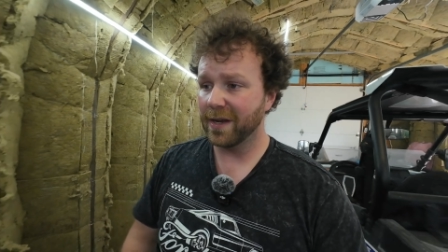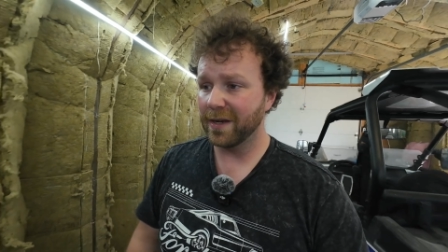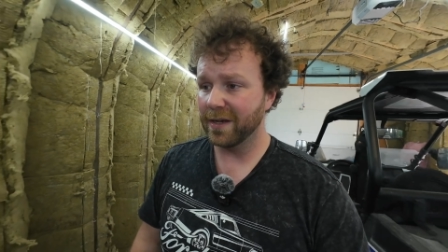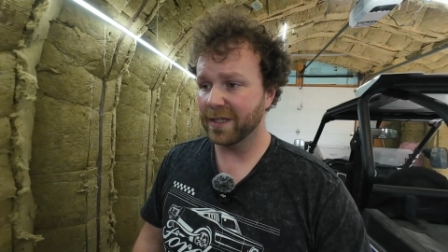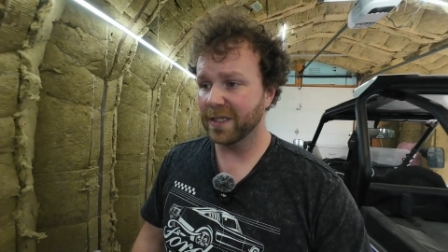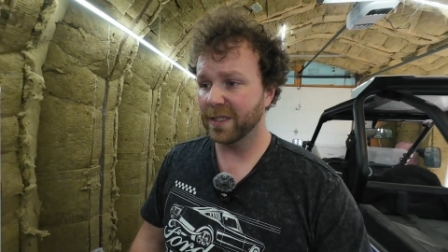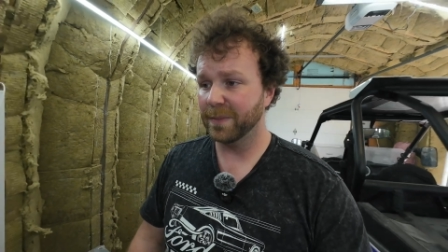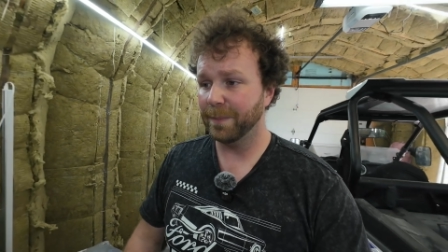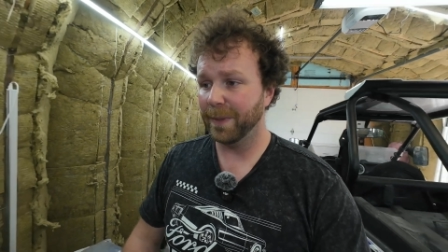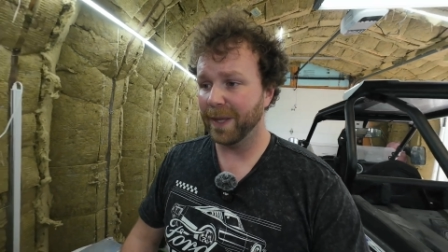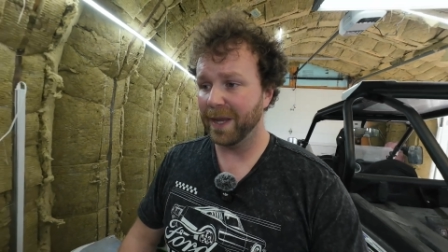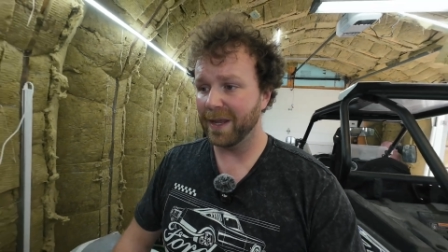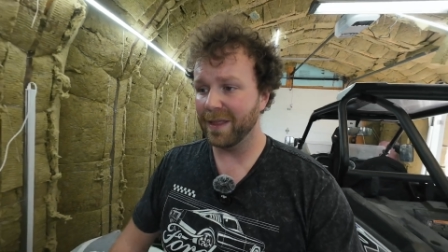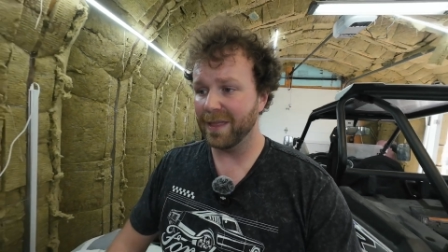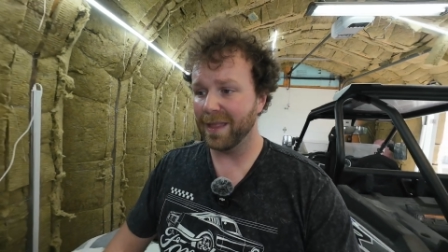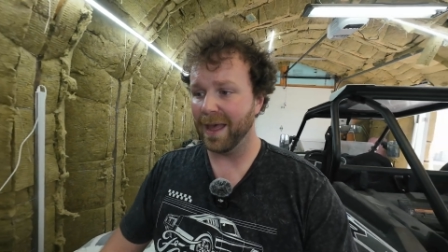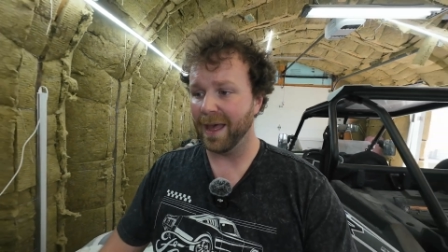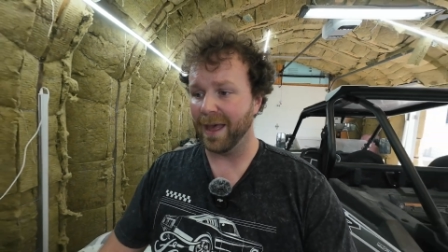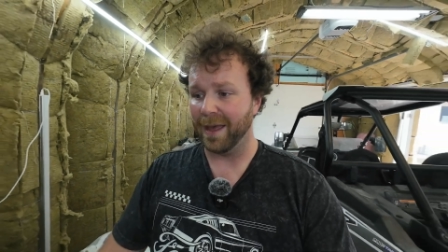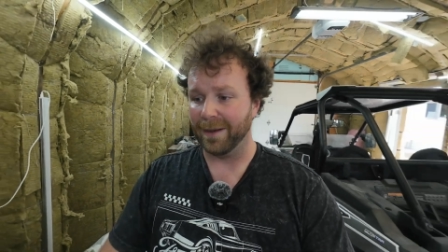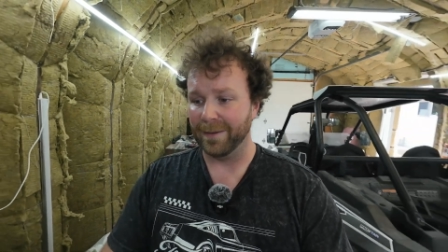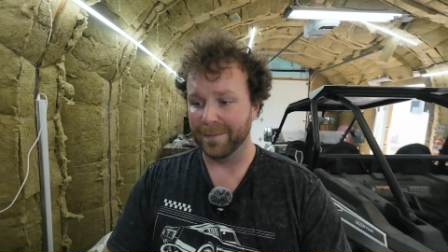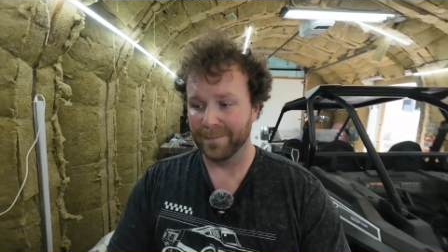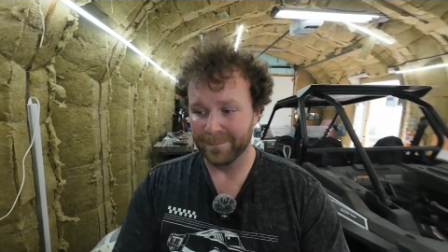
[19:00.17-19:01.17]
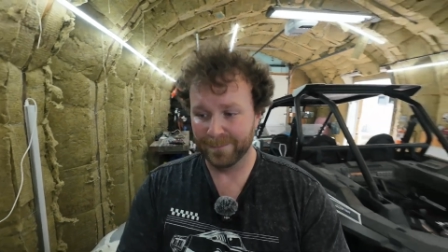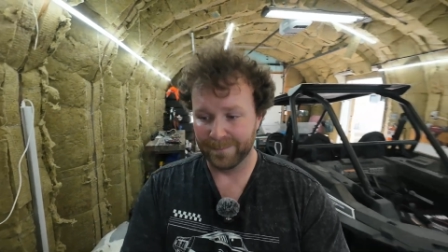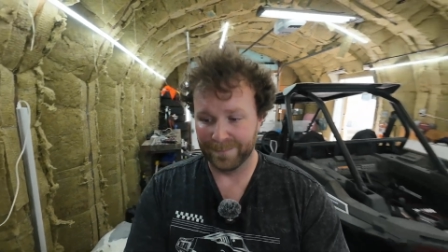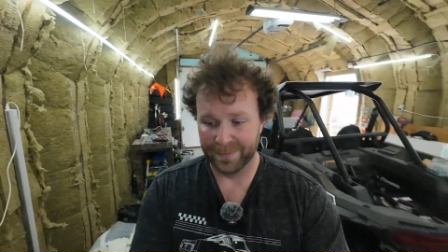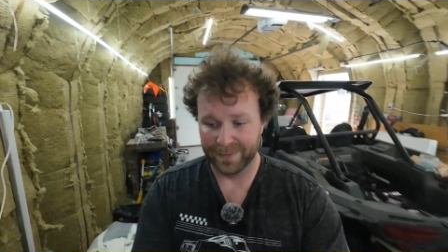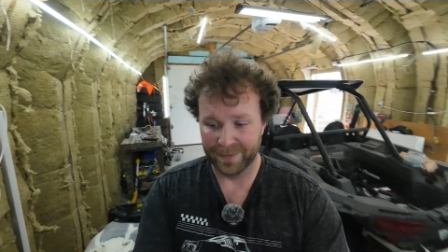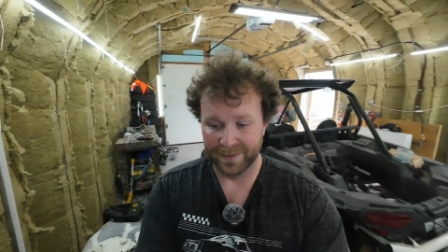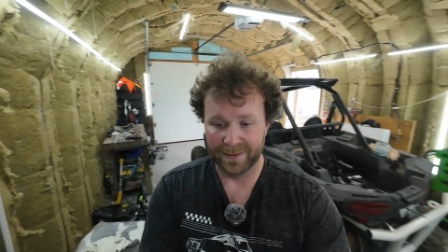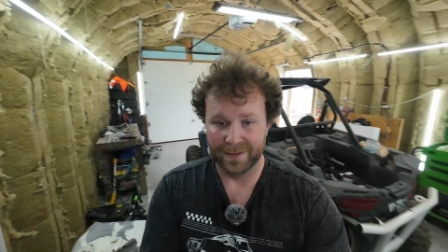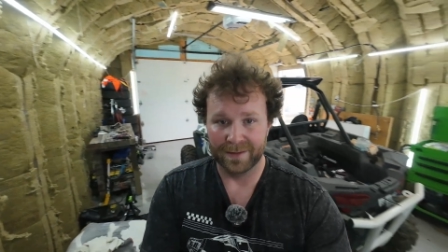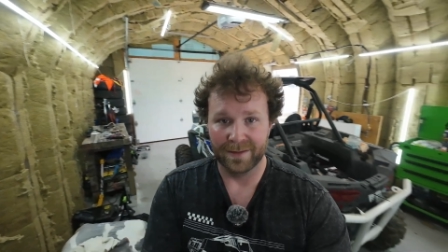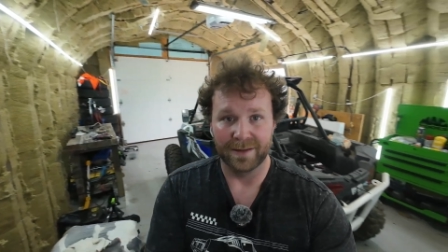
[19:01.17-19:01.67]
I can explain that.
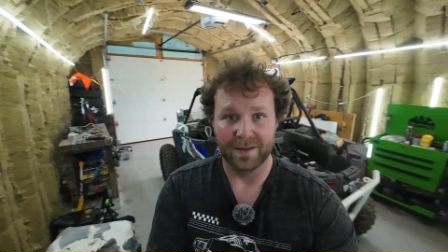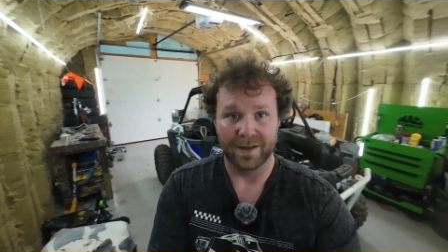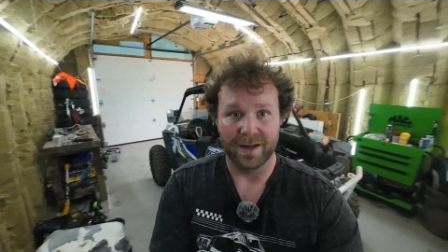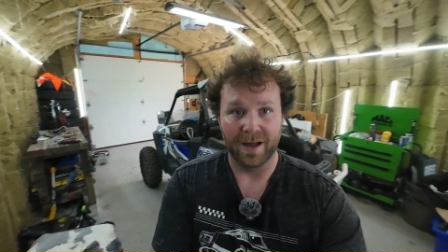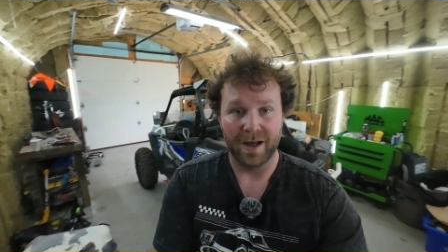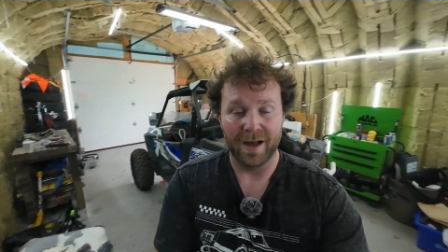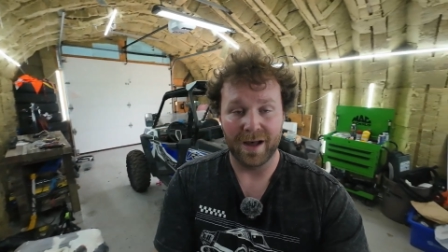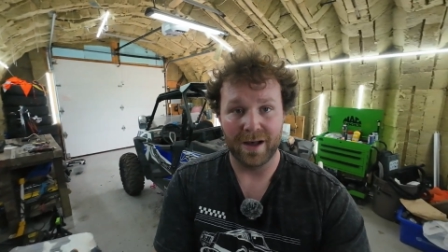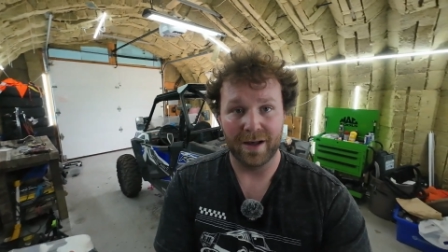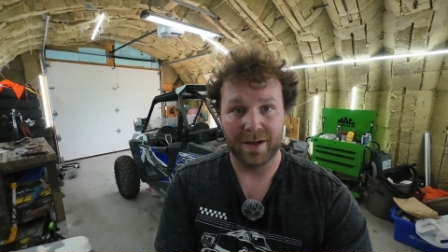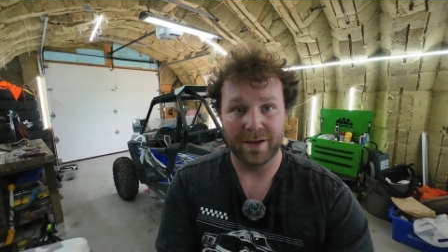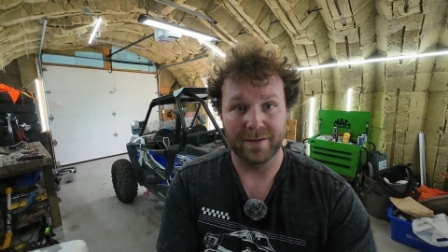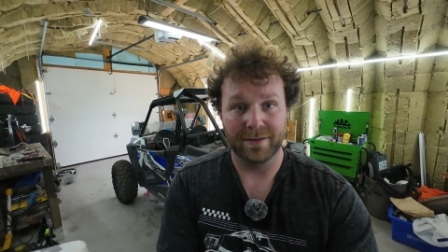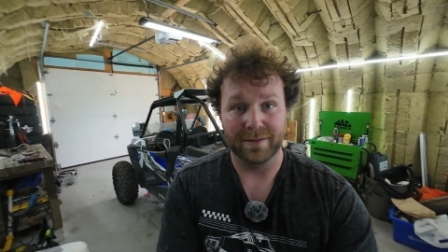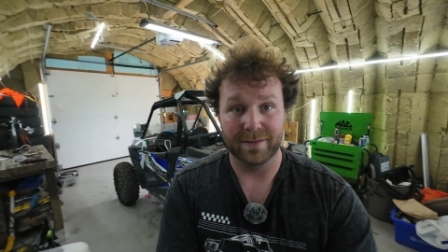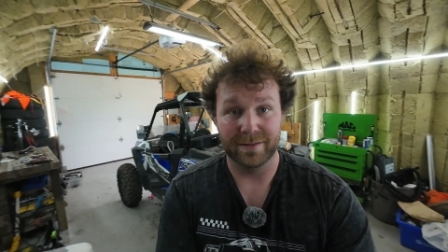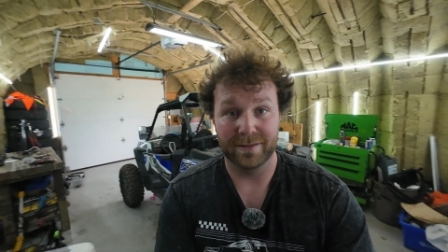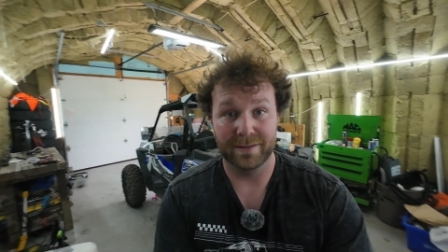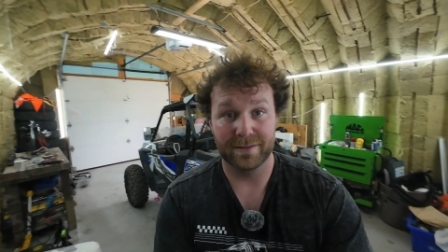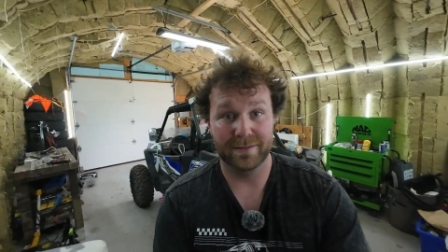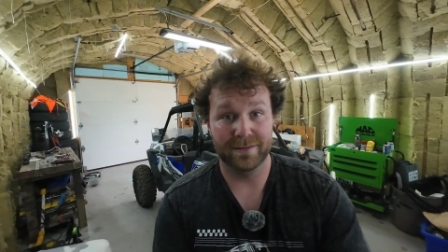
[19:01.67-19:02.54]
Uh,